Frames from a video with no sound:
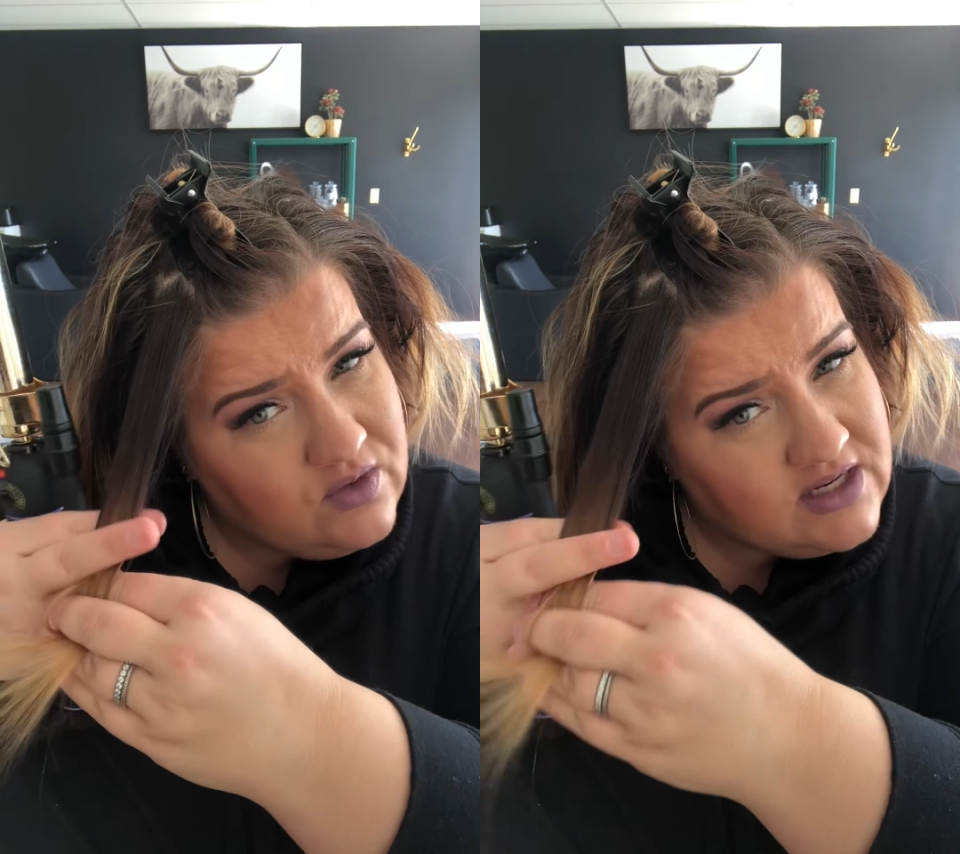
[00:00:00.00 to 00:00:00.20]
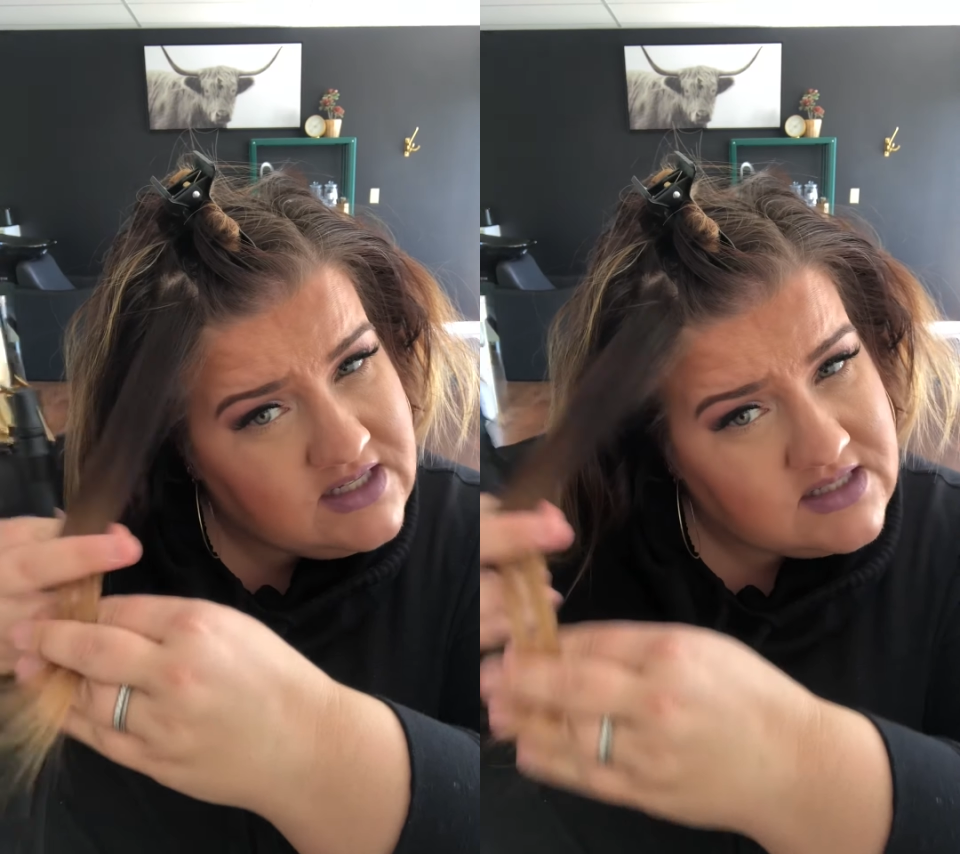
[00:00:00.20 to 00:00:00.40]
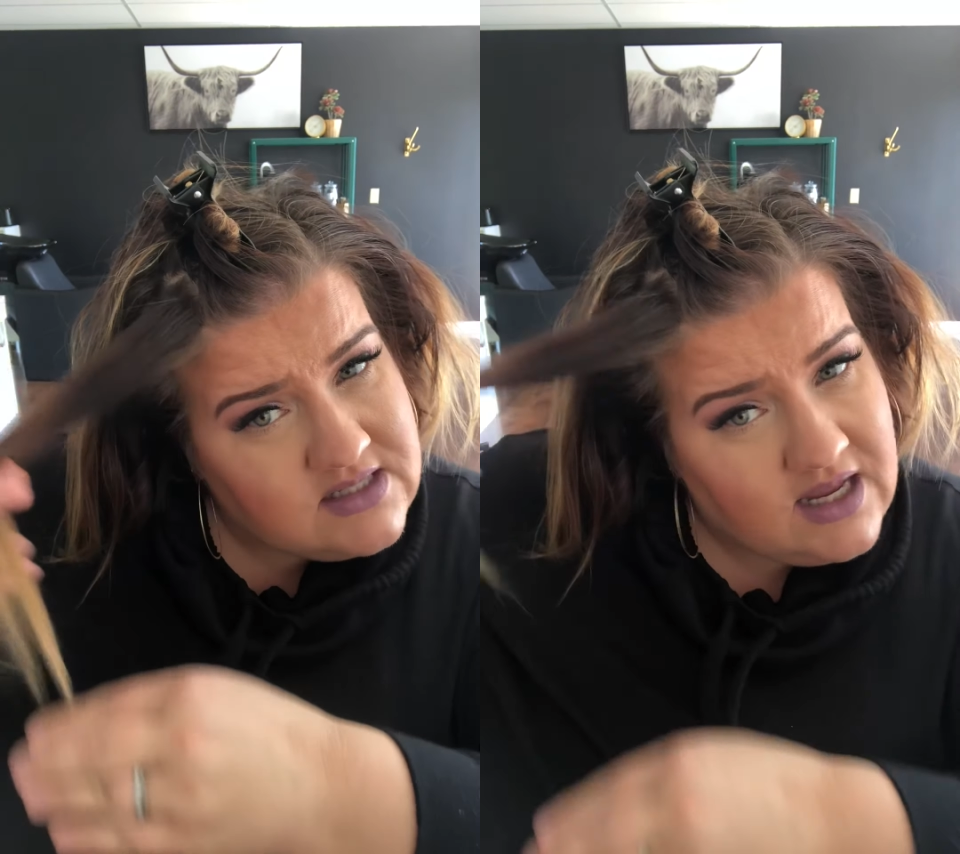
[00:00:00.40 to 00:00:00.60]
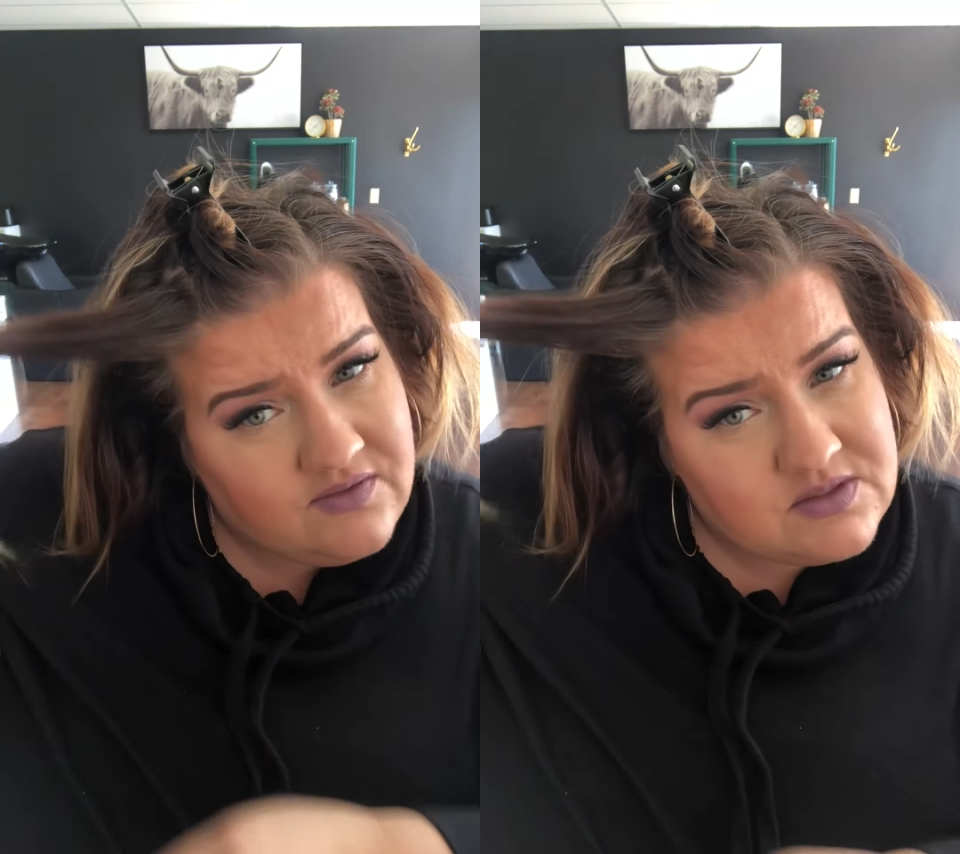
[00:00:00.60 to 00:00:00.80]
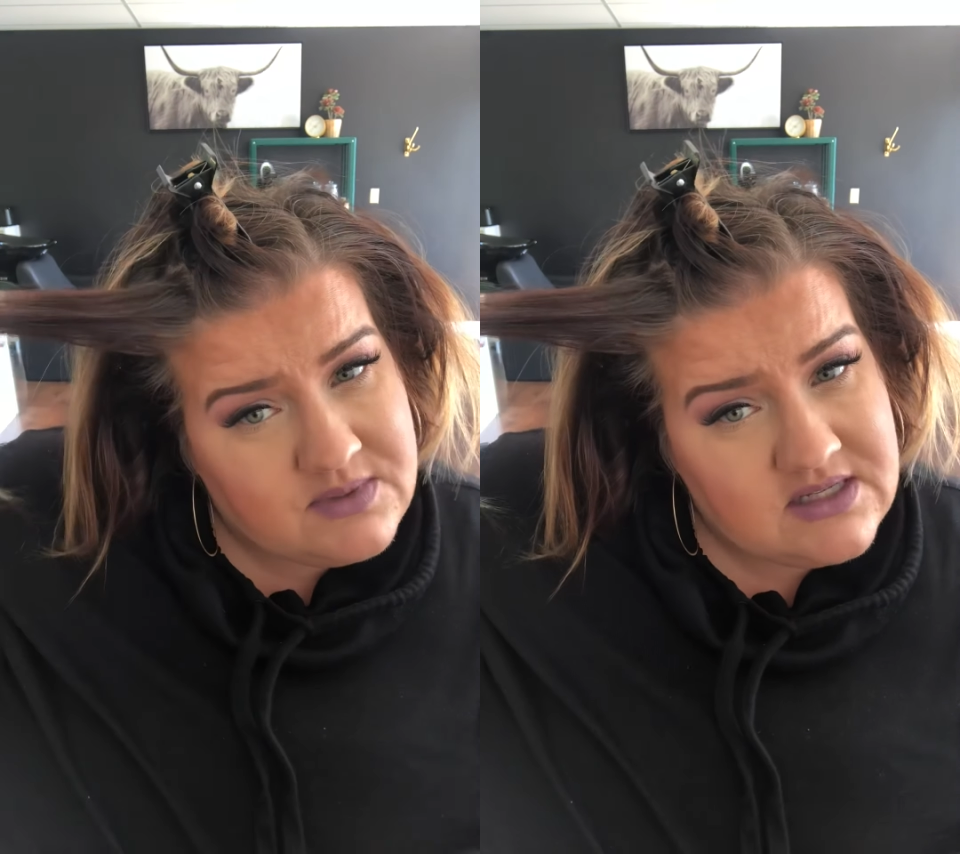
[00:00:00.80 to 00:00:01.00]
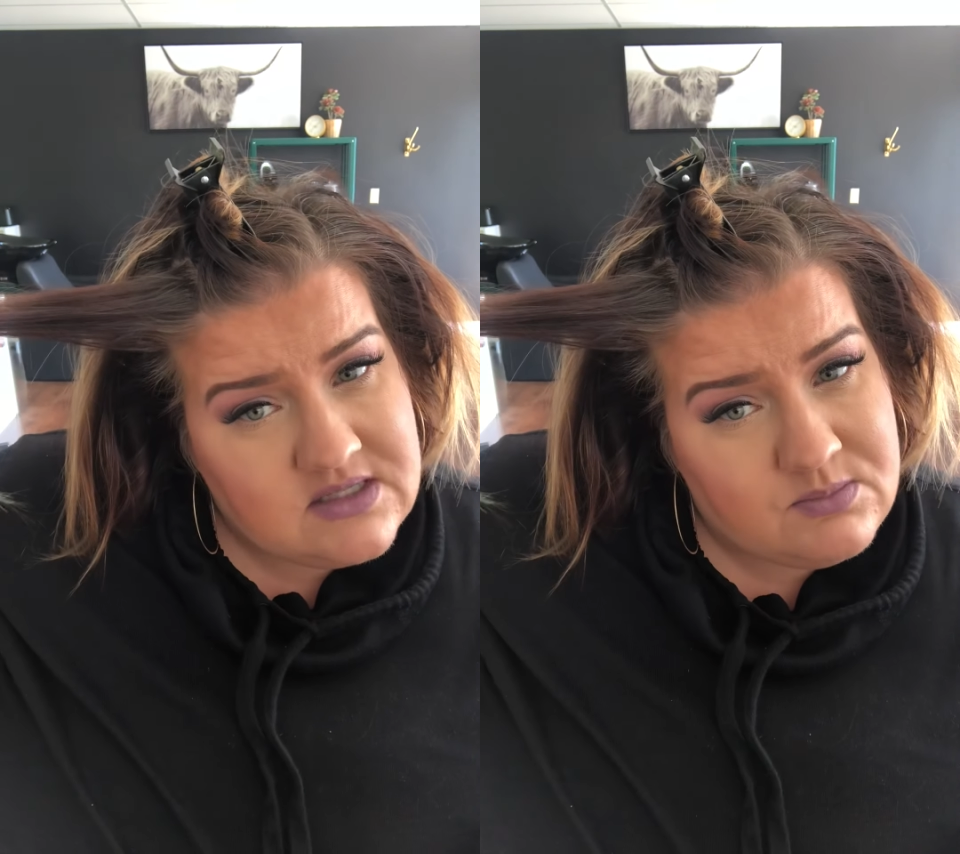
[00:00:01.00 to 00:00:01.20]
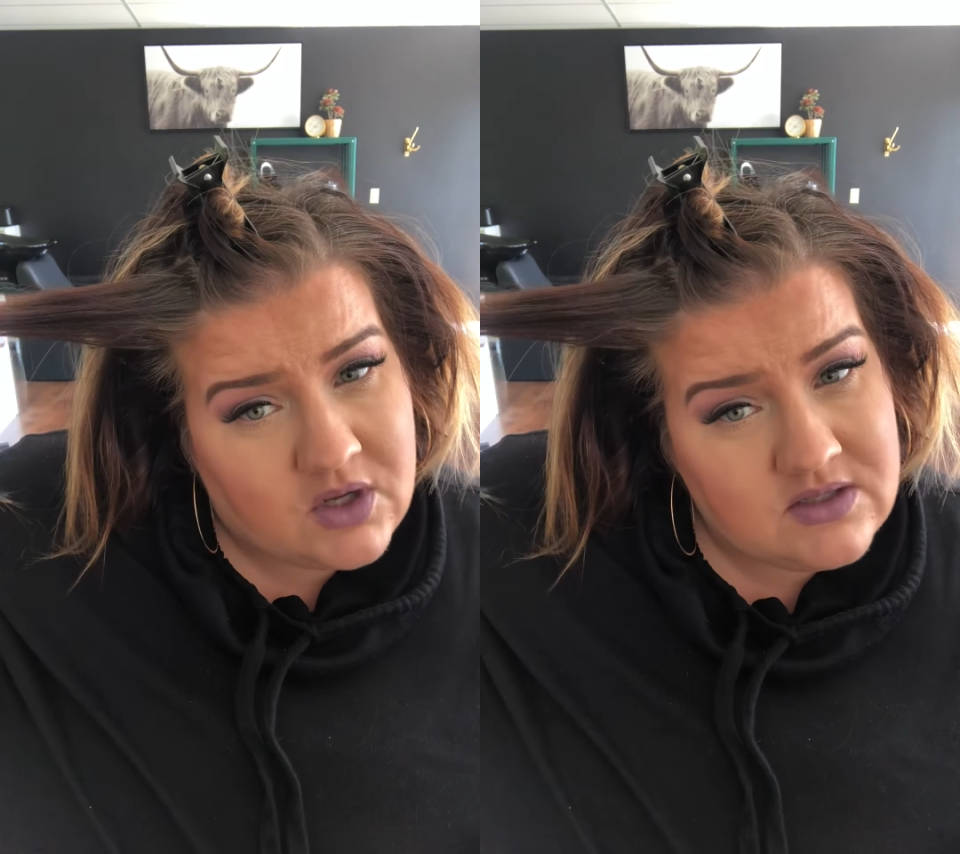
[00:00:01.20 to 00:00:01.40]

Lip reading: It doesn't have to be a small